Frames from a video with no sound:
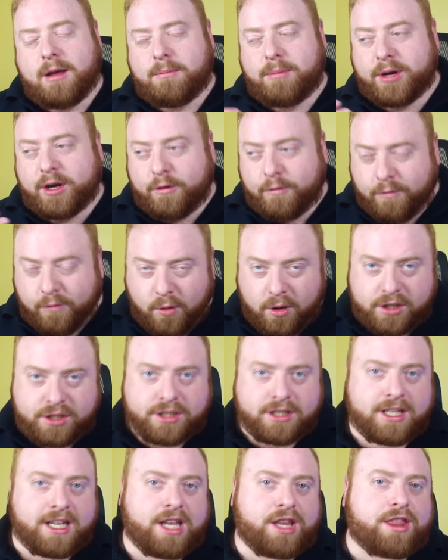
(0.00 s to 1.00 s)
But
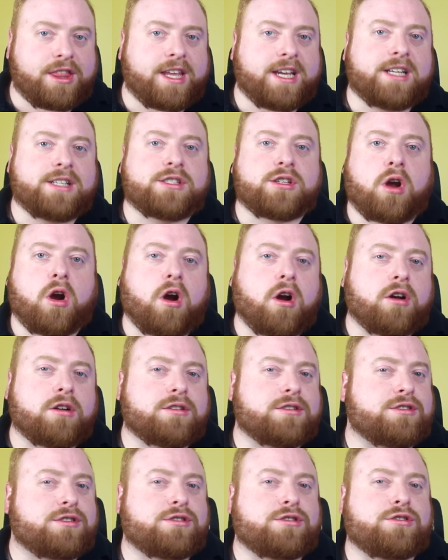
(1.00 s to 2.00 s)
unfortunately, things
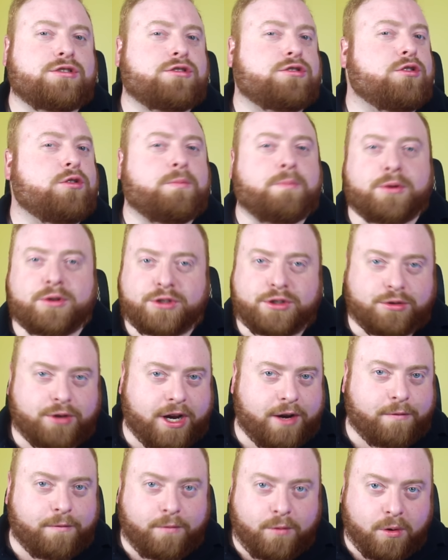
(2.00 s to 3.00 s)
aren't super
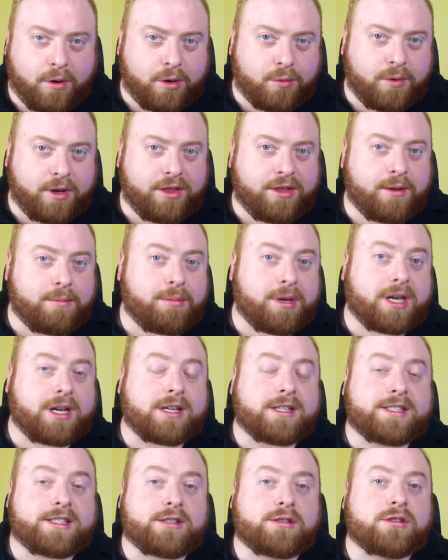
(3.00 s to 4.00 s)
straightforward with it
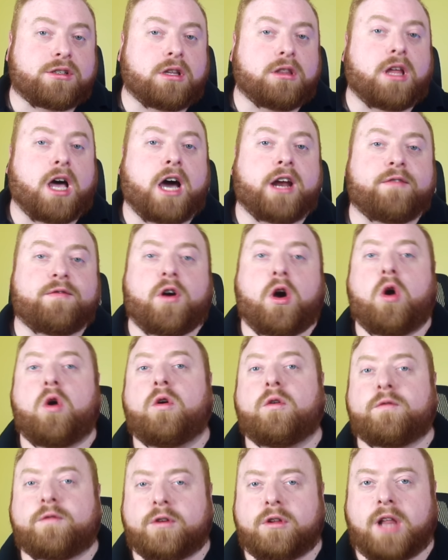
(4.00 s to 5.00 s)
because there's a lot of
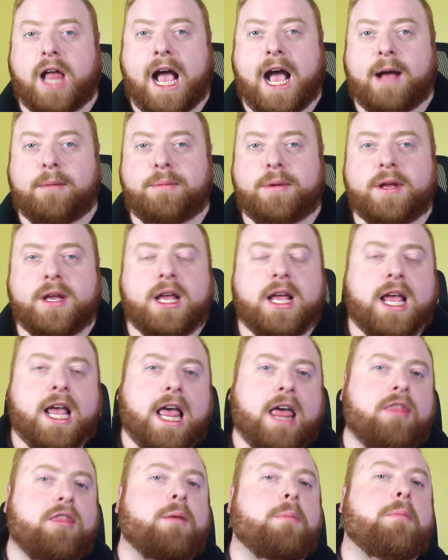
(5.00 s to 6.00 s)
overlap
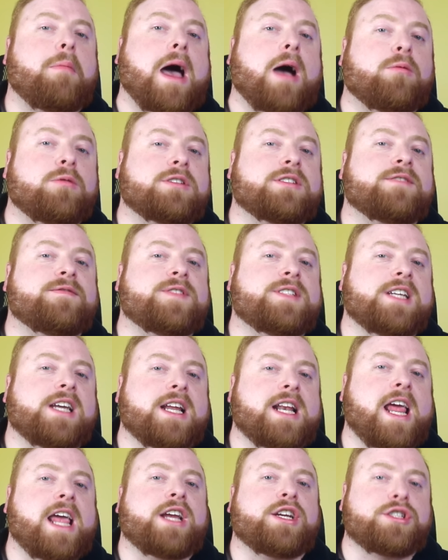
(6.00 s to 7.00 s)
in the amount of
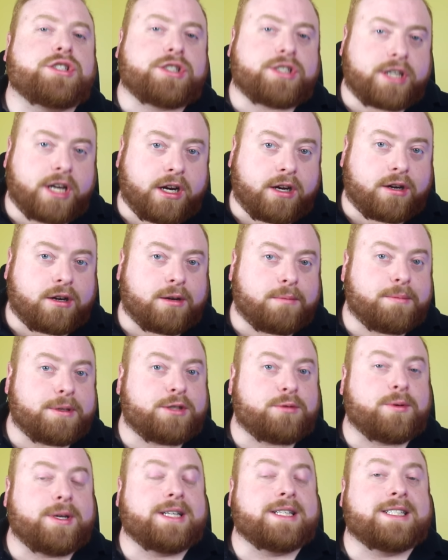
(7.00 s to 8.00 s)
DNA shared
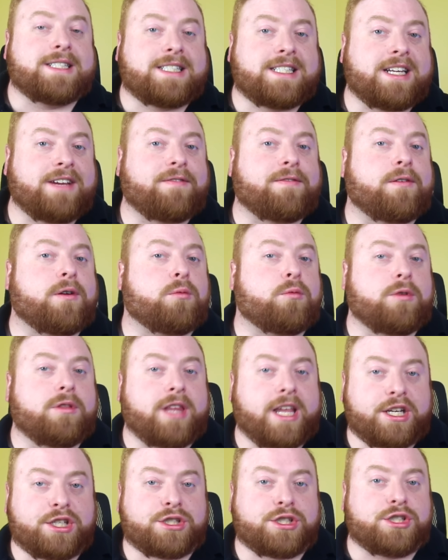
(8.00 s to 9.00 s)
between different
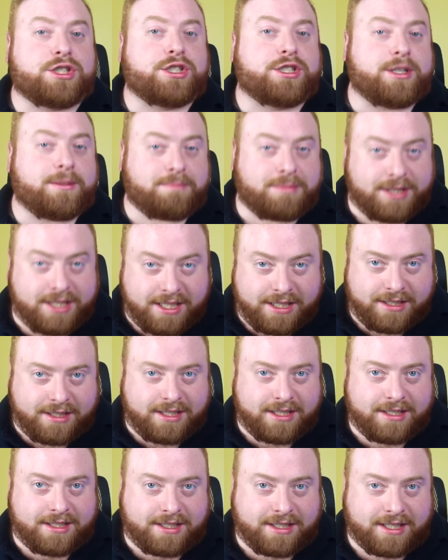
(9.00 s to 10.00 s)
relationship
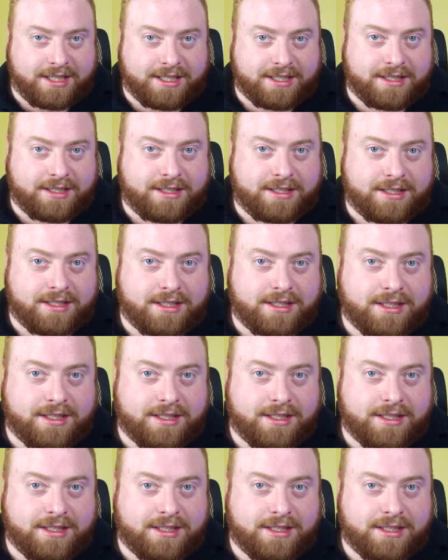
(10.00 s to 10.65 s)
distances.